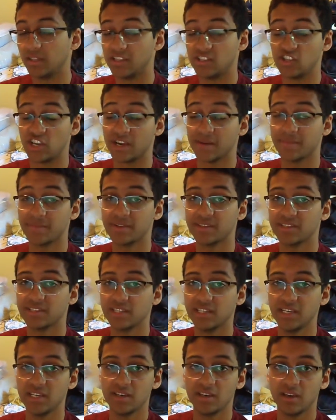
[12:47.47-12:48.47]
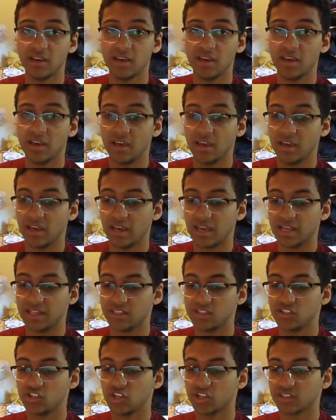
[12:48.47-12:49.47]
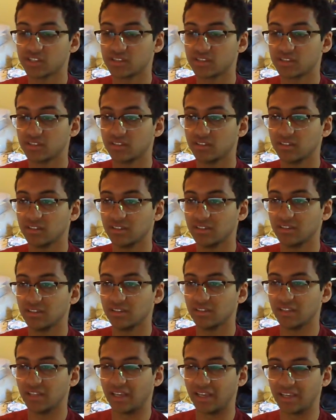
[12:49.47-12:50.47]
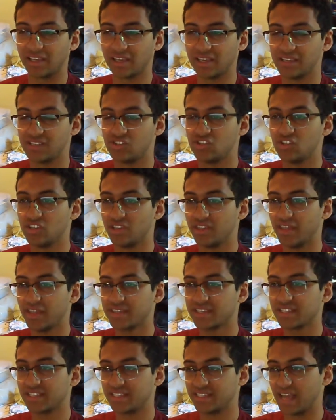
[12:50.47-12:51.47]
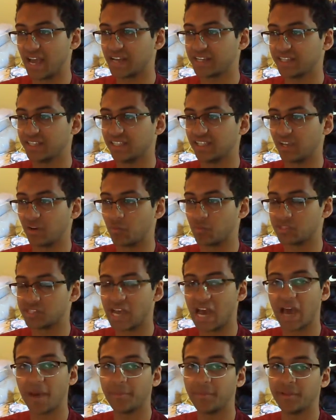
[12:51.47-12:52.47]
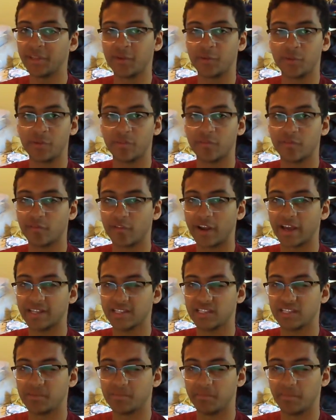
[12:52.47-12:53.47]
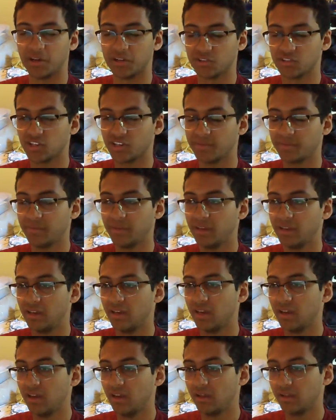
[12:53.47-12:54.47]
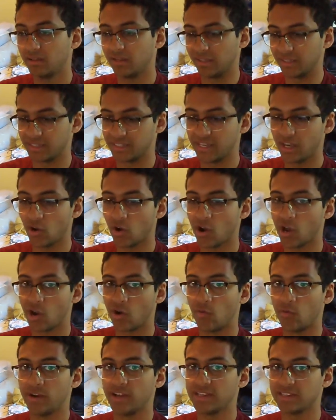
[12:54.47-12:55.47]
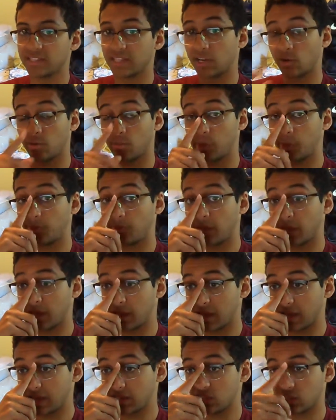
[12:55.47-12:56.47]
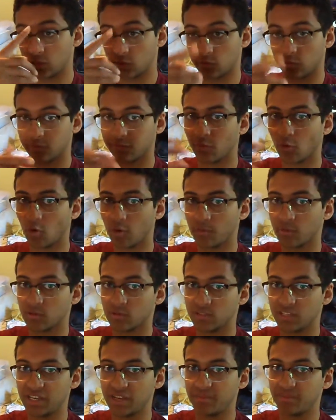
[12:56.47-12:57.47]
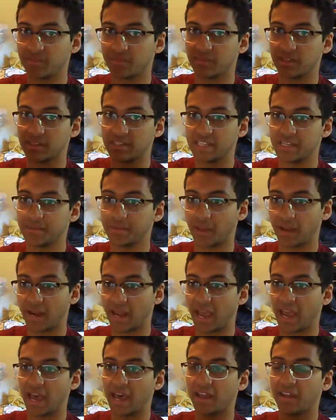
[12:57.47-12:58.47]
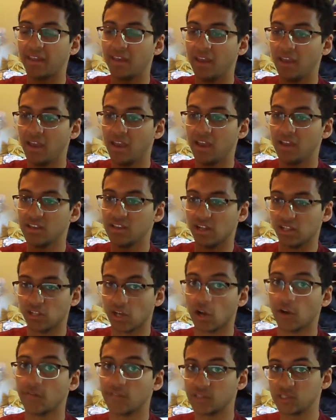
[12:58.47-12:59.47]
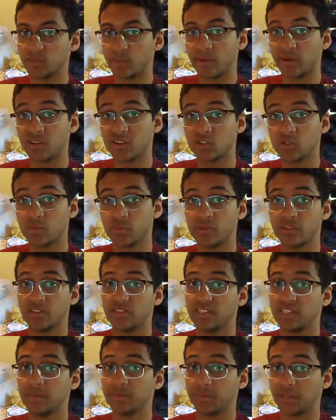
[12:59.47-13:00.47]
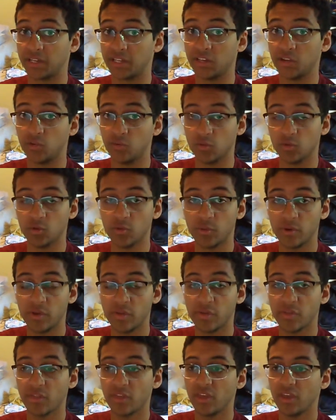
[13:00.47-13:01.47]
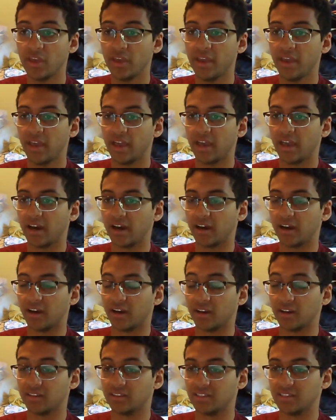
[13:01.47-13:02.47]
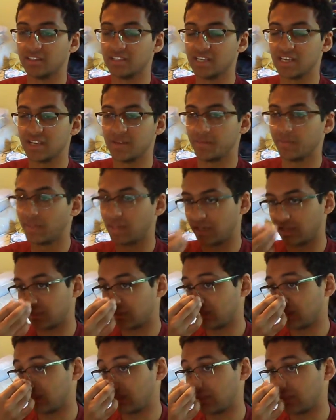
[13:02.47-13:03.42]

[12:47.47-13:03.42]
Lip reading: Champions League. It's just like that's exactly like what's happening with France and Belgium. Like Thierry Henry is not going to be playing against his former team, the team that he had a lot of experience with, the team that he grew with, the team that